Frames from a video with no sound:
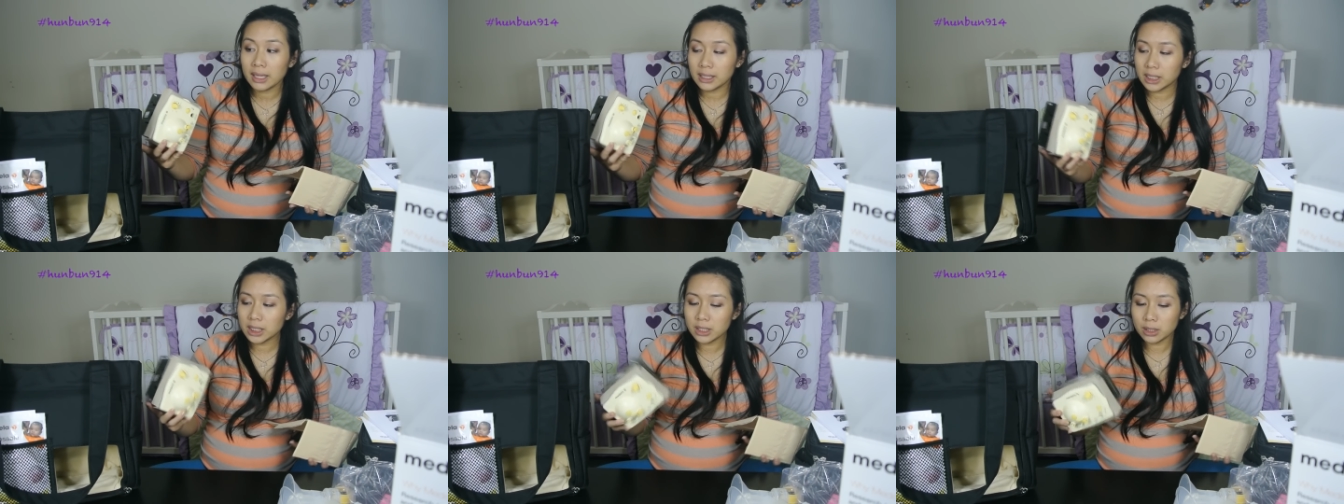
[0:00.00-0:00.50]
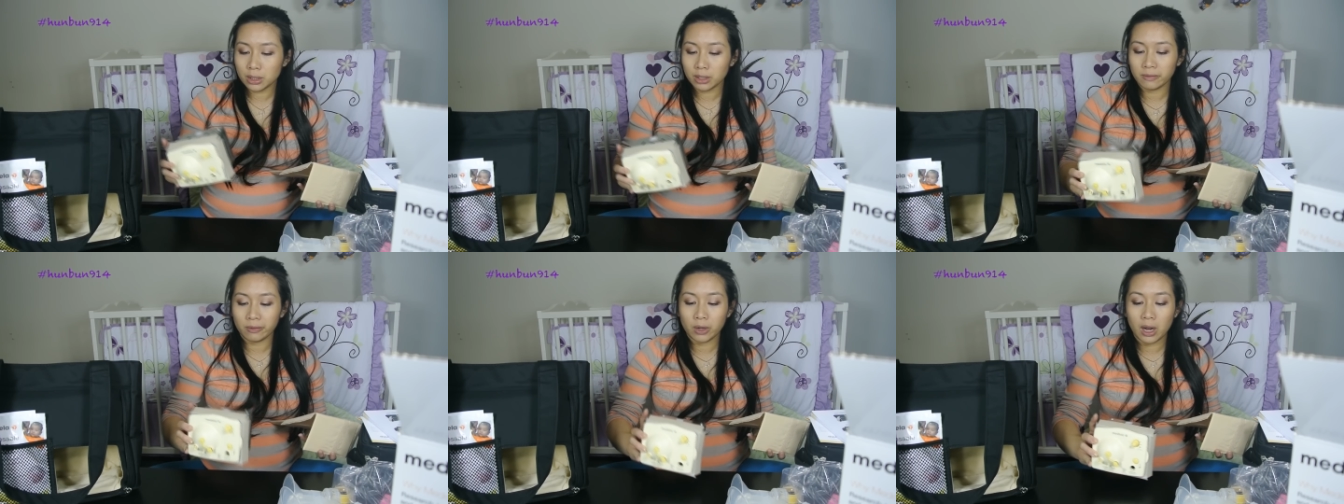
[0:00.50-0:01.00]
This is
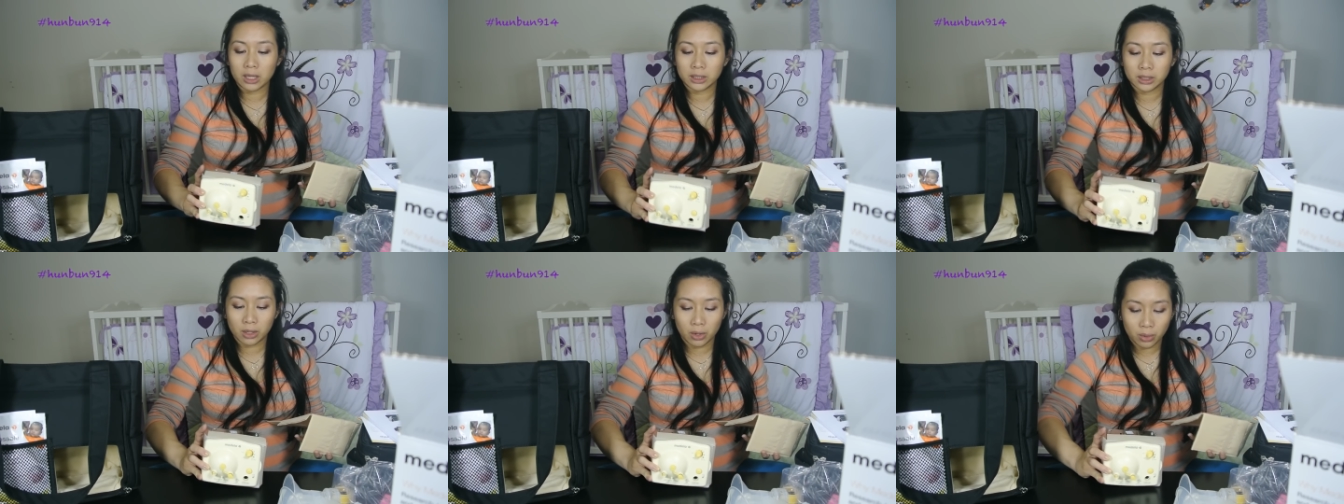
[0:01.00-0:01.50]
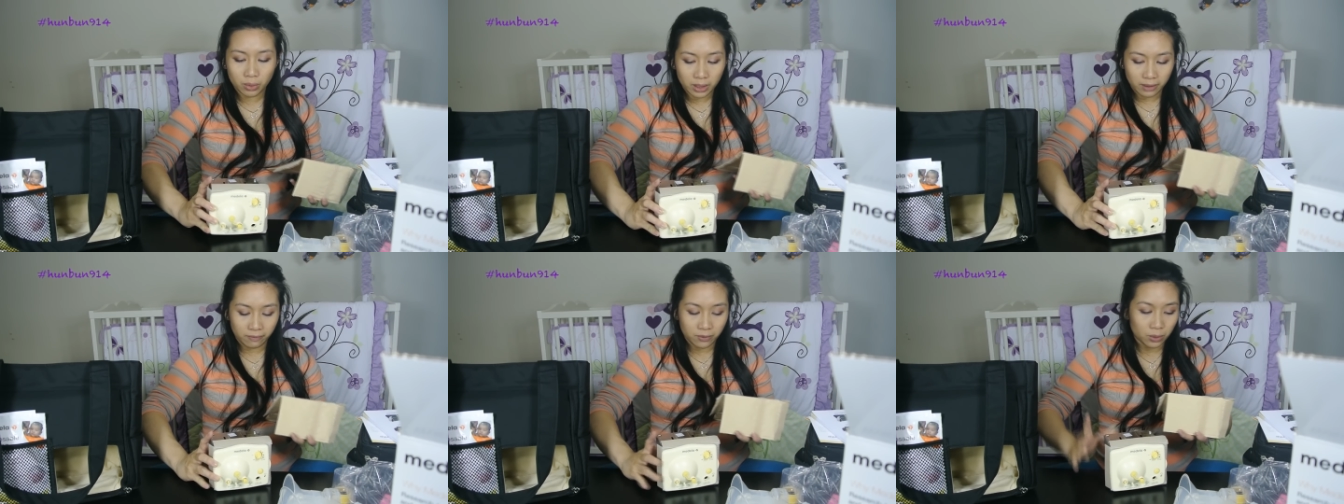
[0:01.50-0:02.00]
good for on the go.
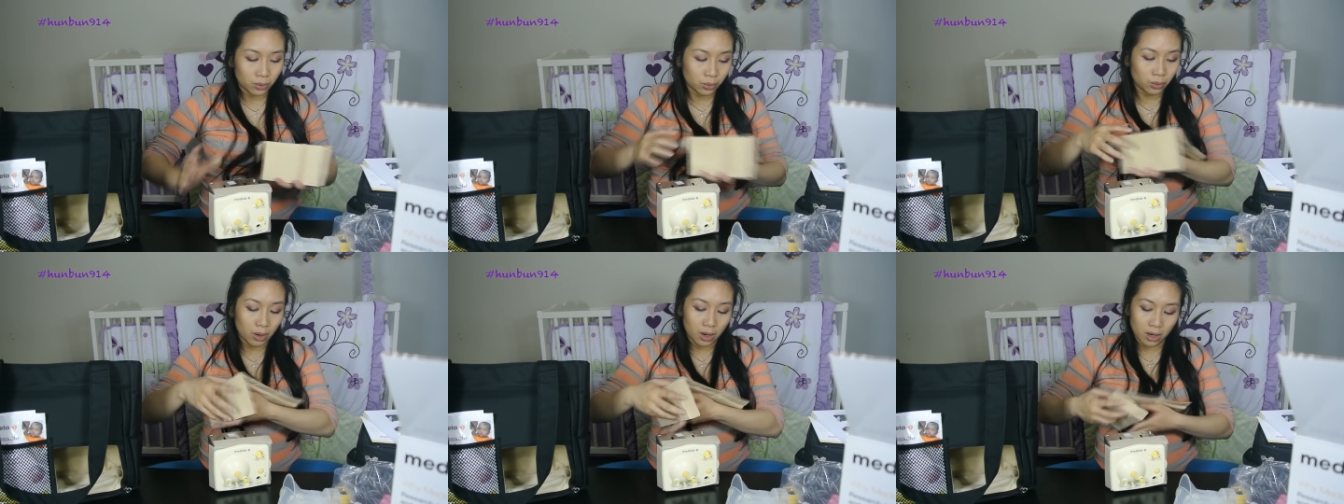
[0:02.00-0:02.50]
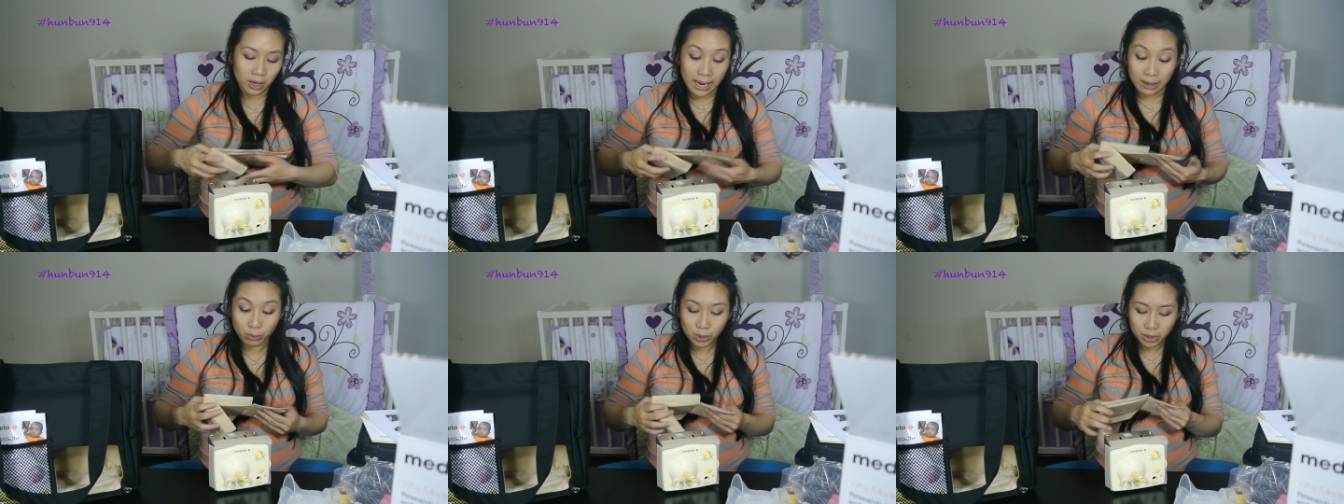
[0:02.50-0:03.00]
If you are
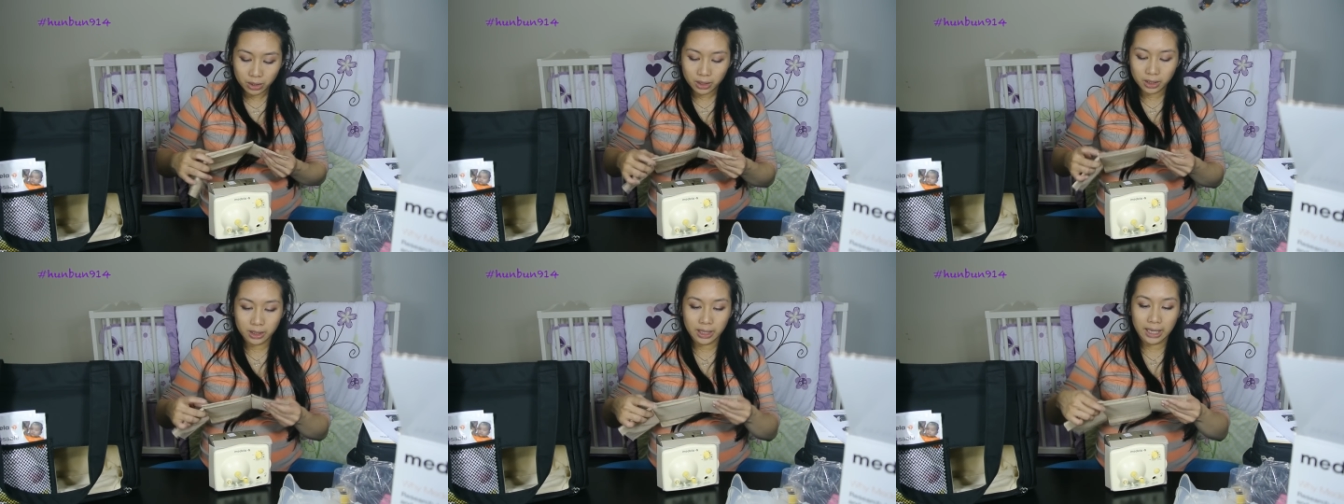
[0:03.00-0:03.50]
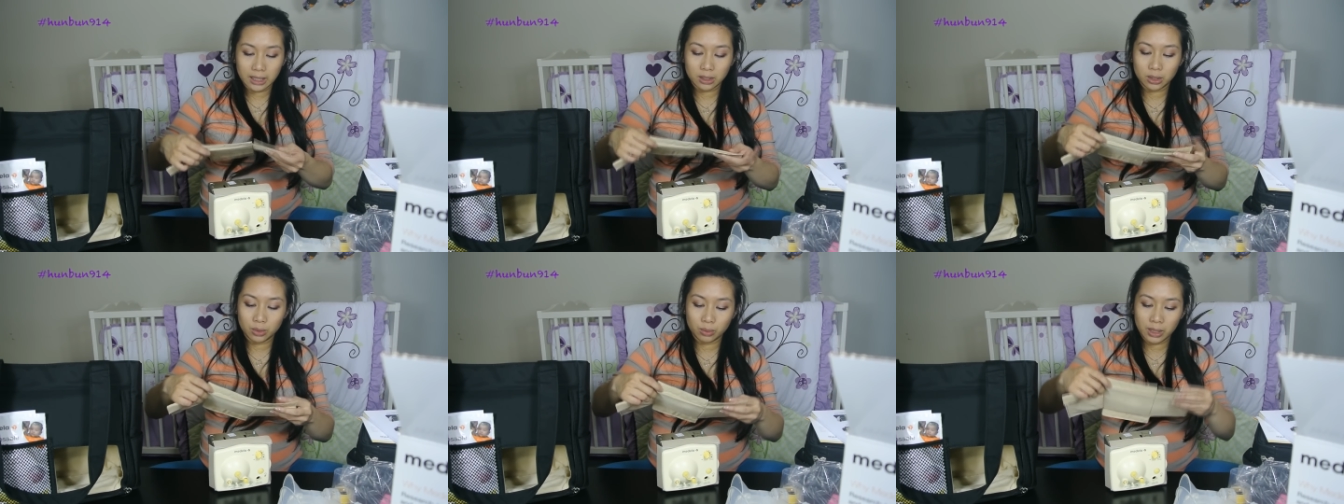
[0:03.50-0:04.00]
at work,
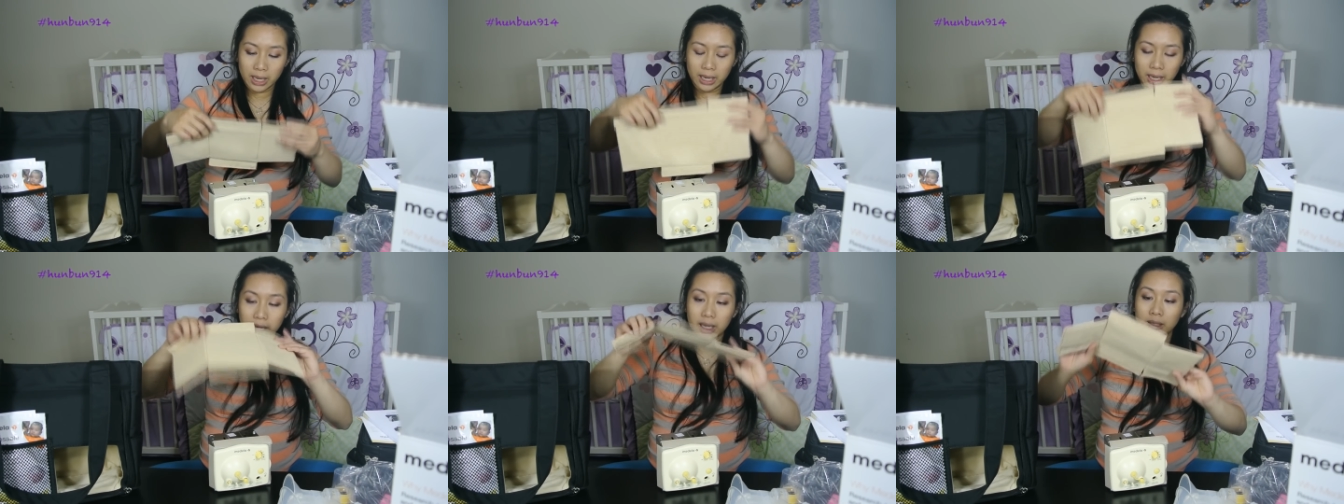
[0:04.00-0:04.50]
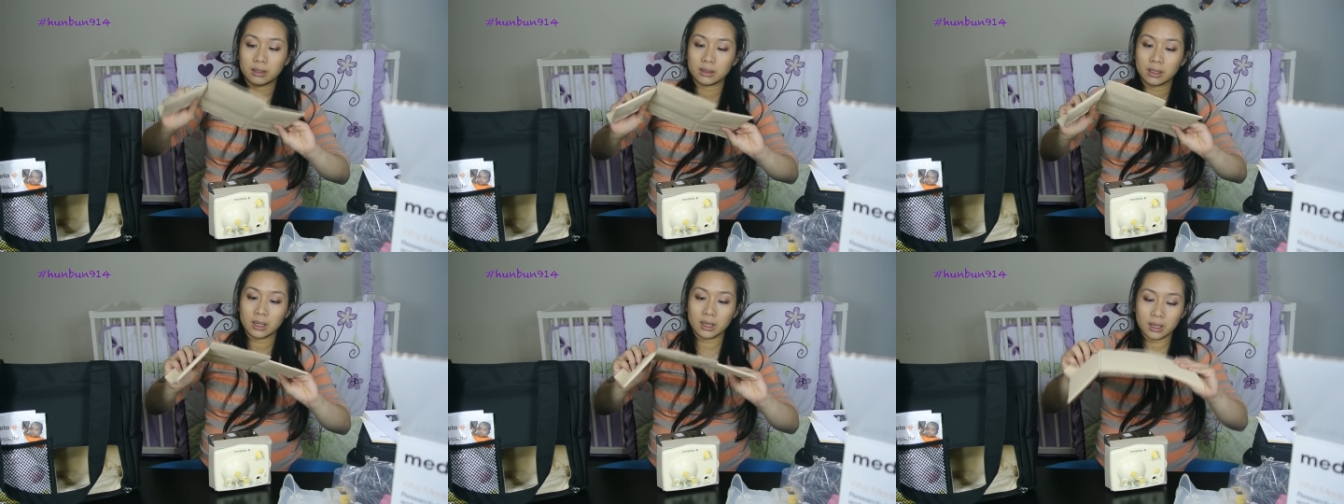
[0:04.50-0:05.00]
then you can
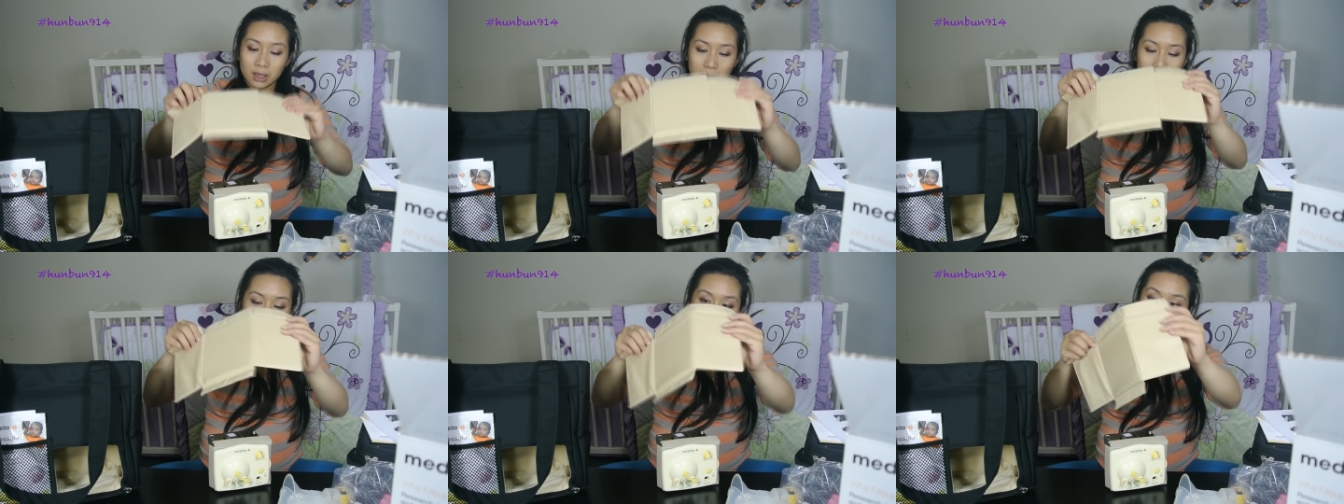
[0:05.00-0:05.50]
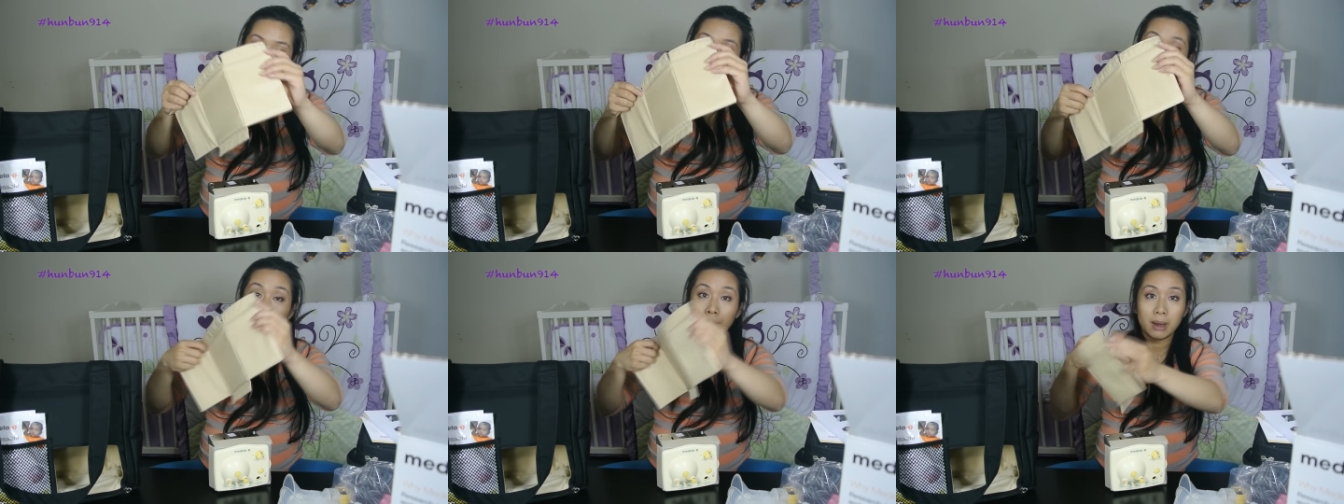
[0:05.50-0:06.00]

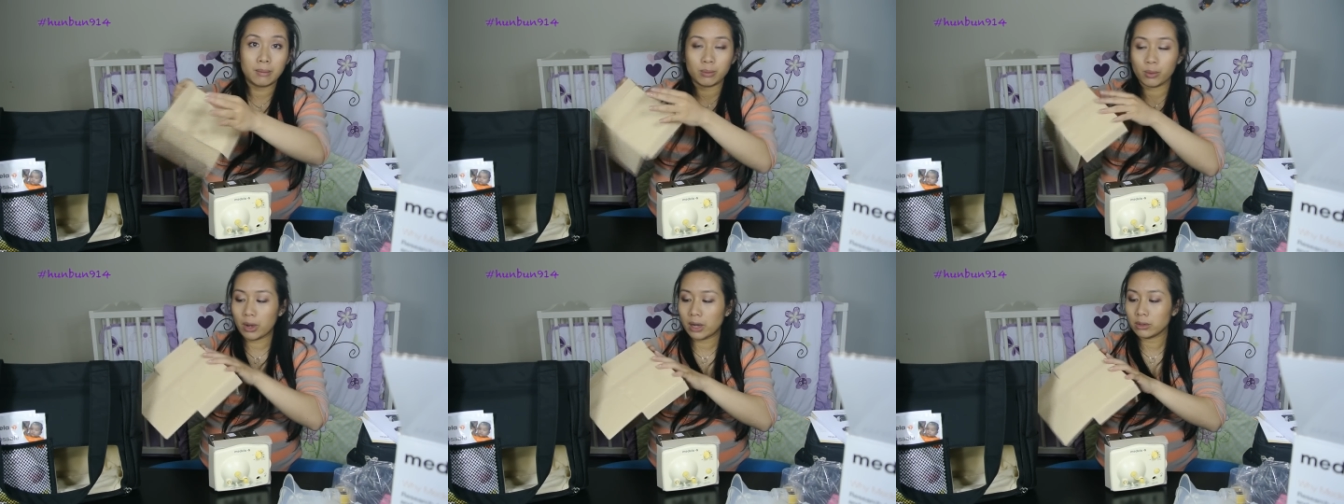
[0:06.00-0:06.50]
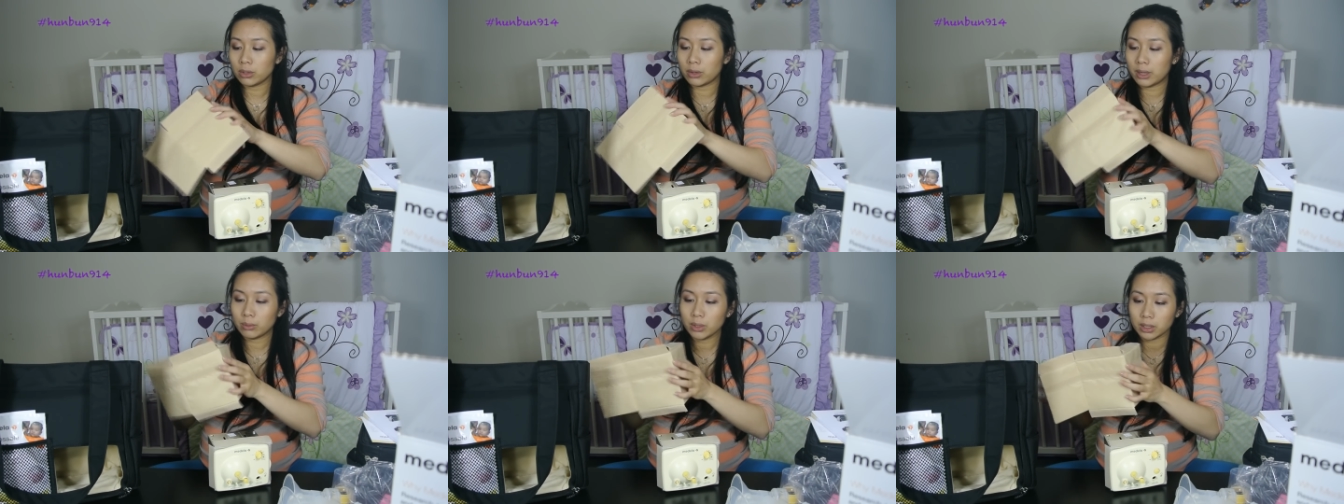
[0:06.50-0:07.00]
uh, pump while you're
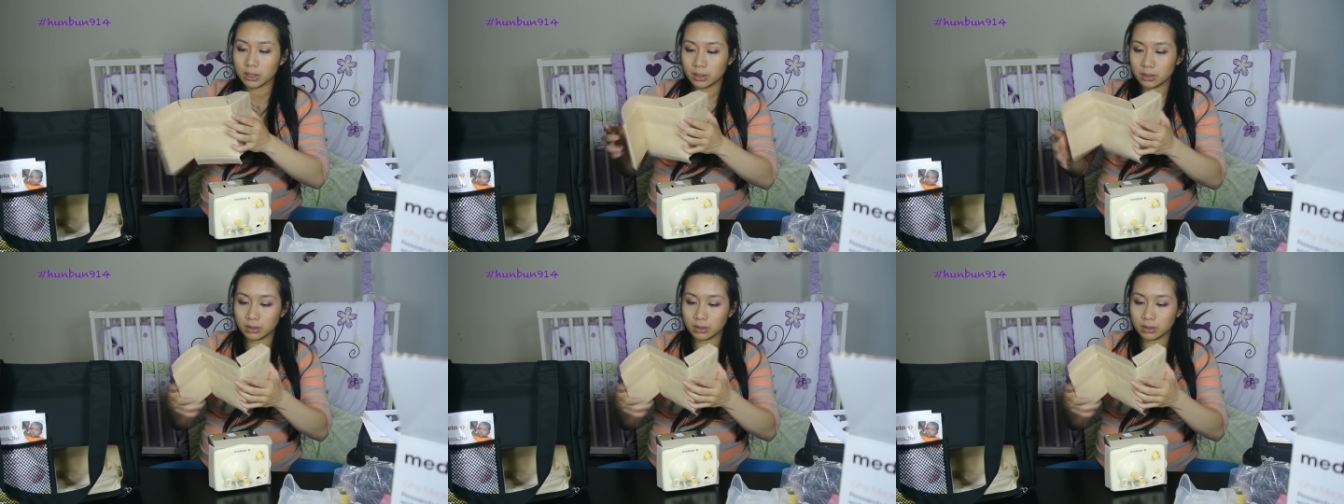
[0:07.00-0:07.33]
at work.